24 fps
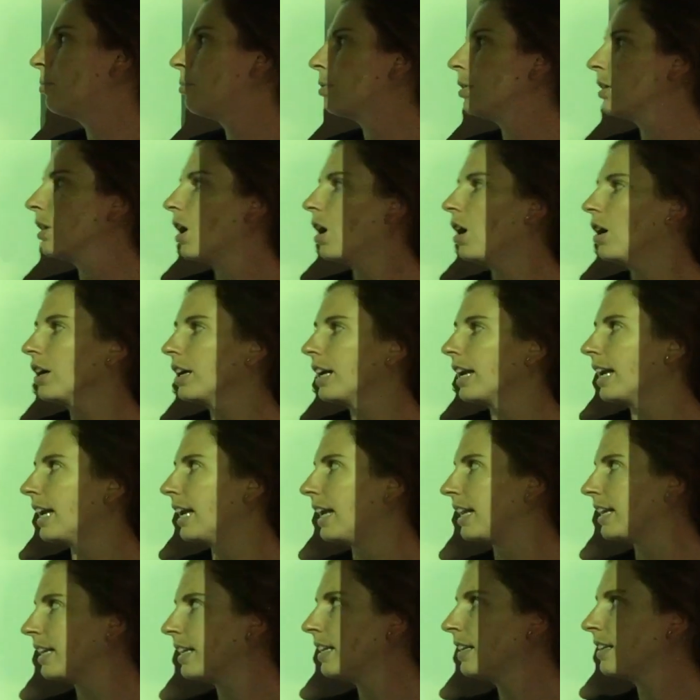plug
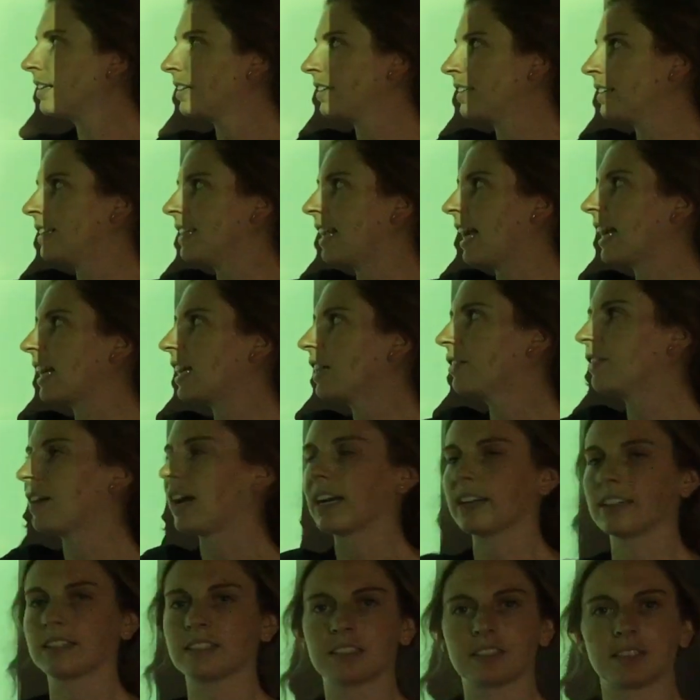in negative
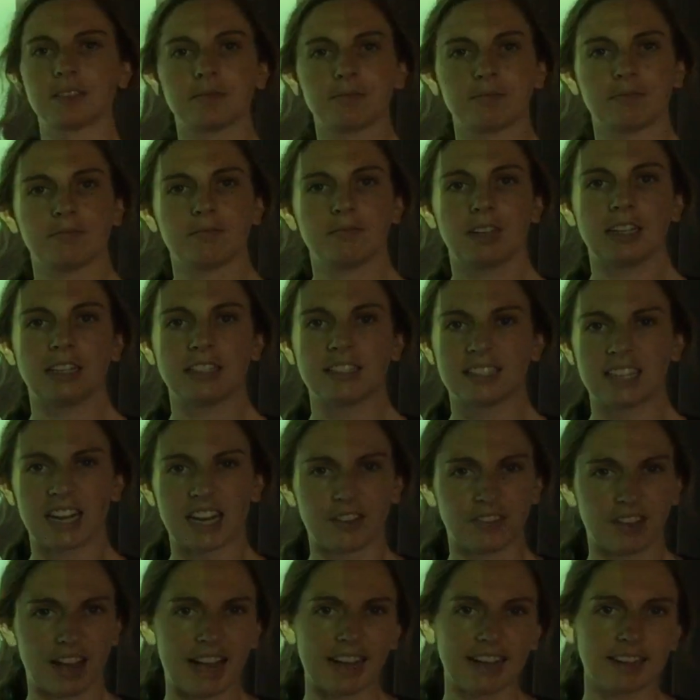x instead
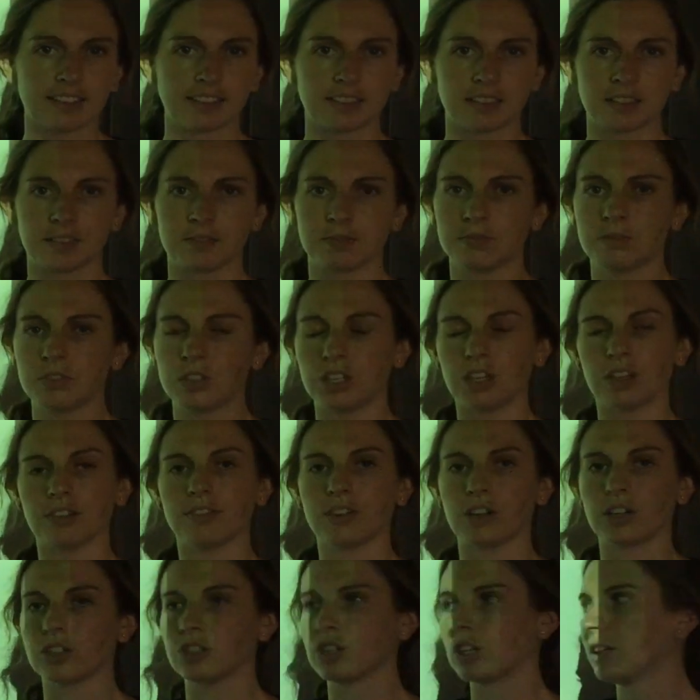of x to your
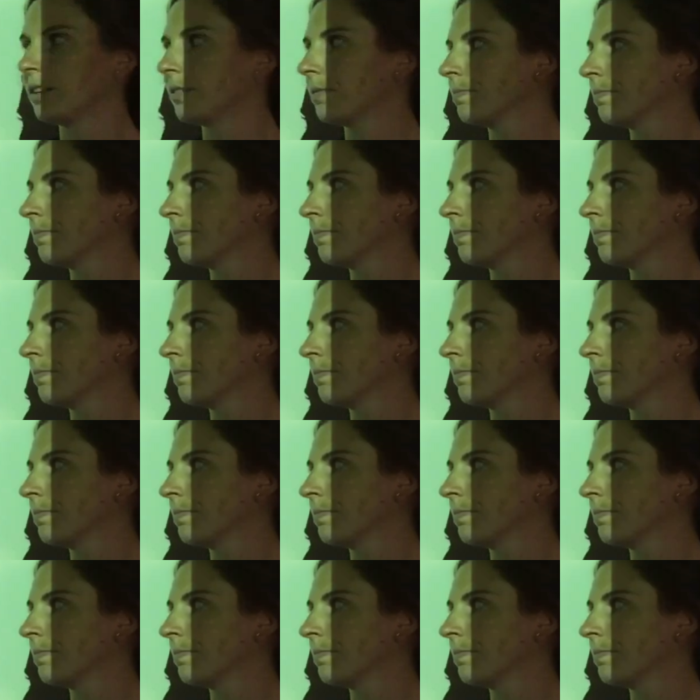function.